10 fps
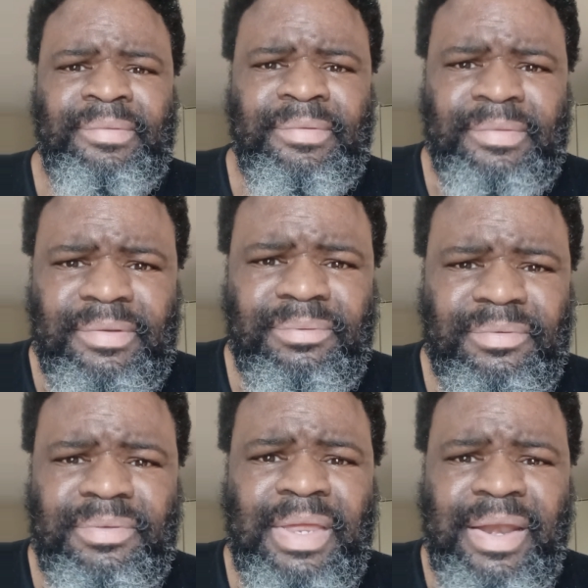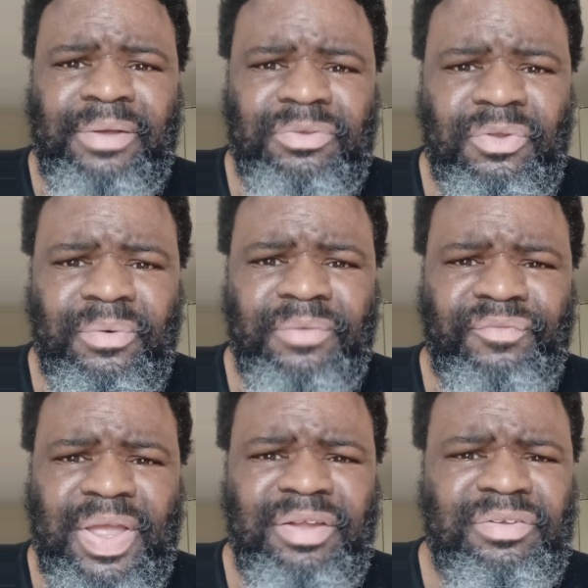This was announced during
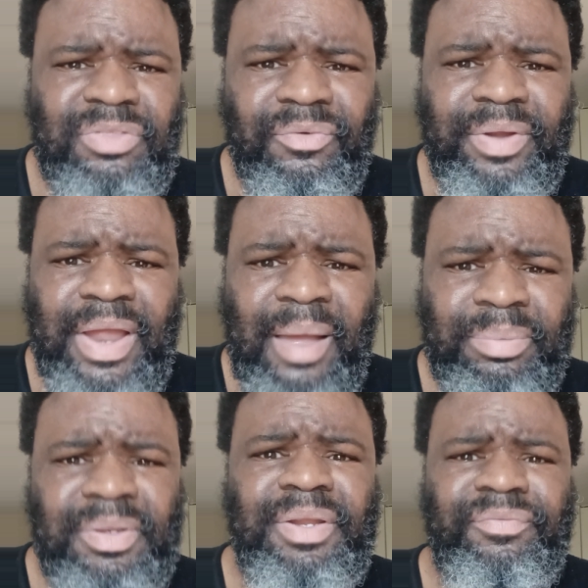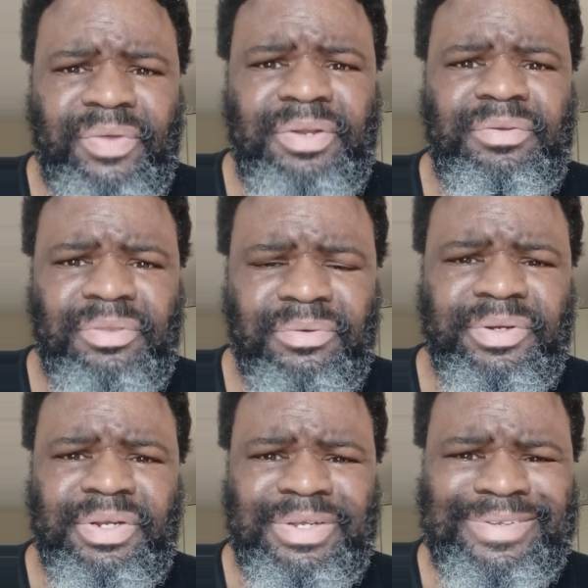Phase 3, I believe. Phase
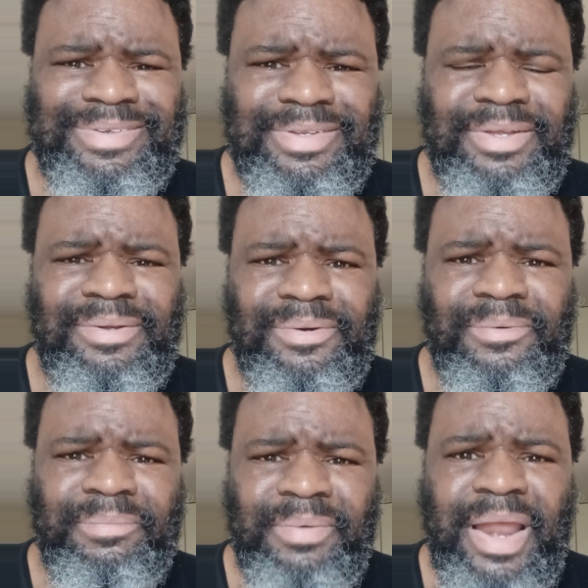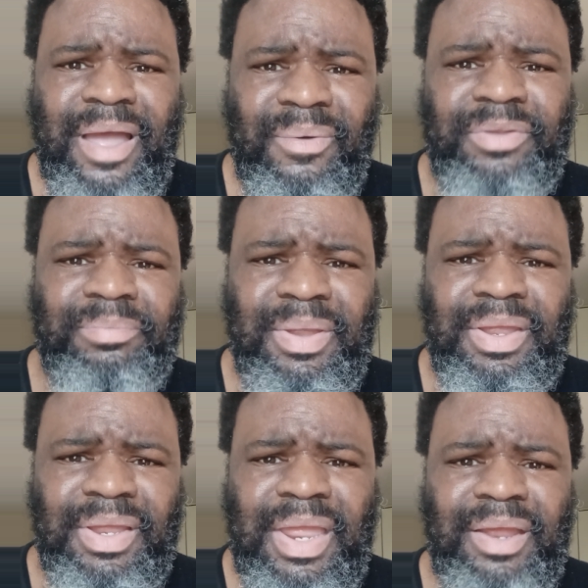3. And still, now it's
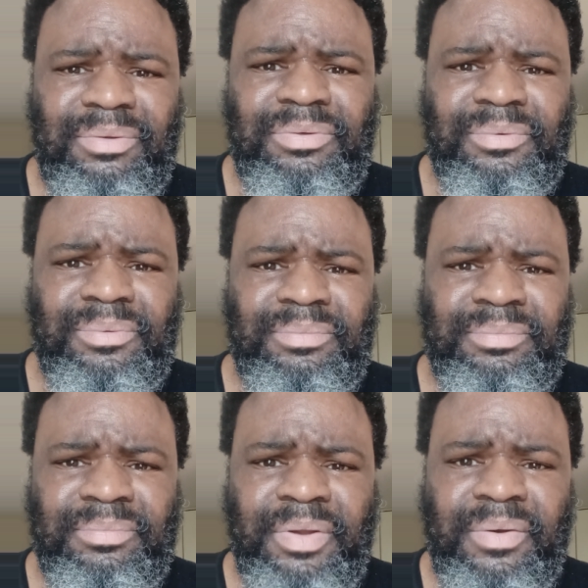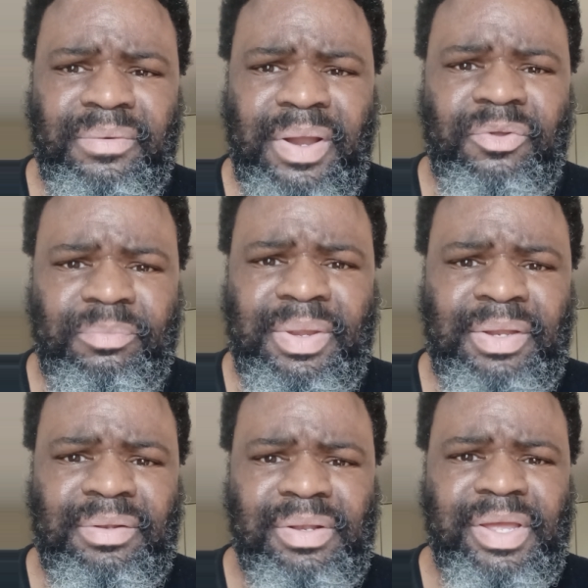being canceled. Now it's
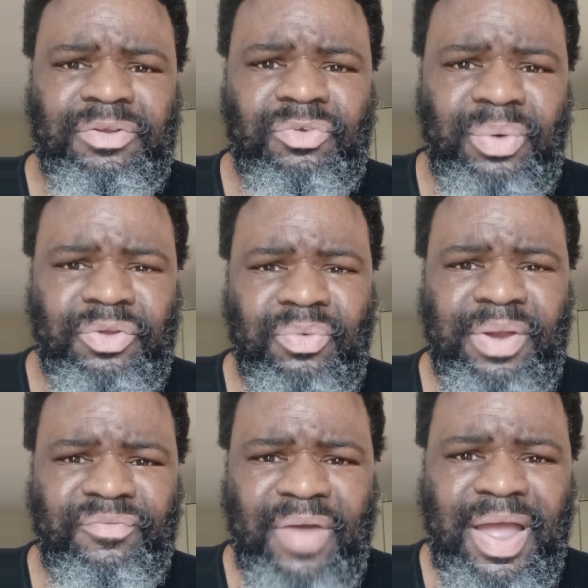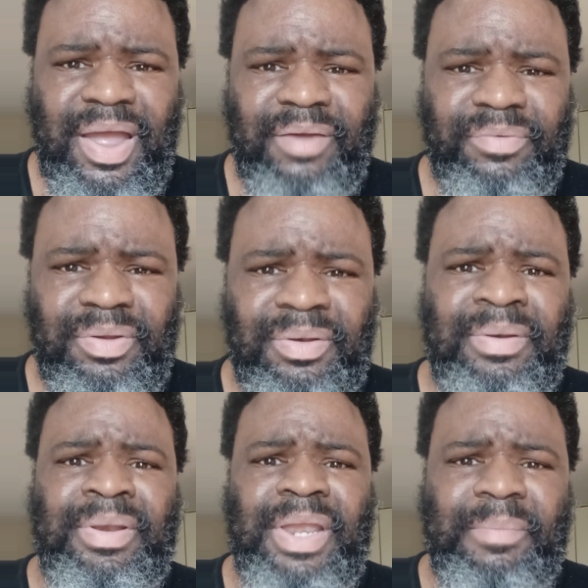being delayed to 2025. And
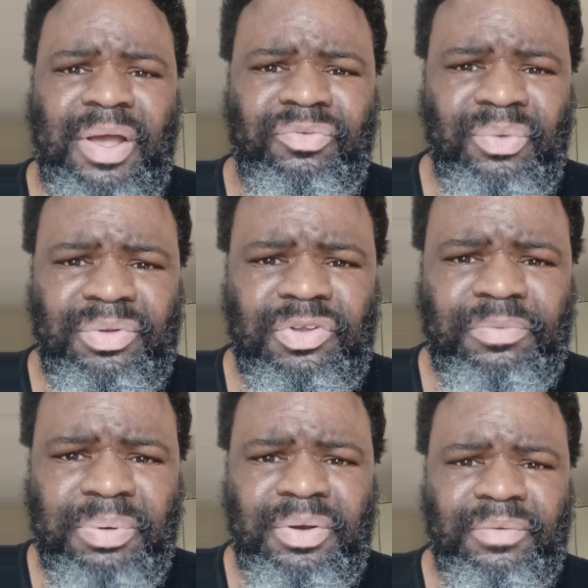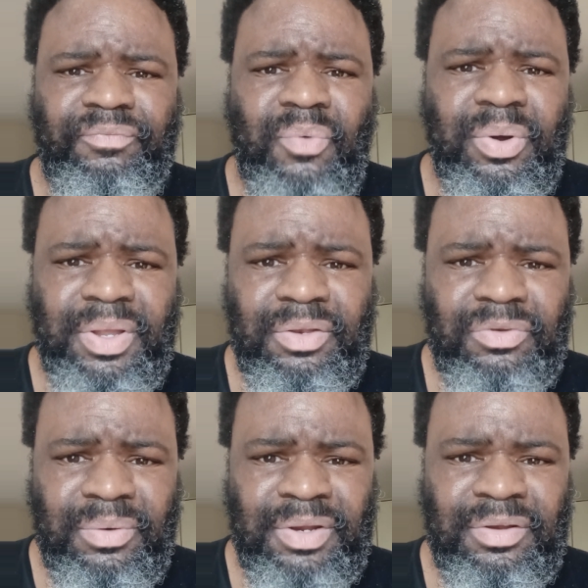they might as well just put a fork
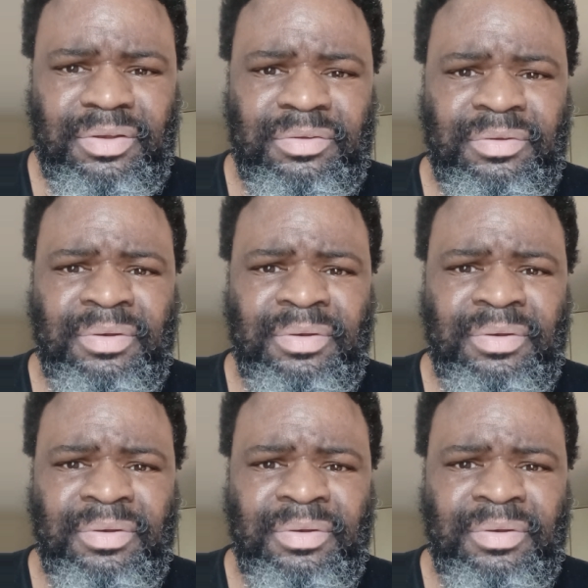into it and just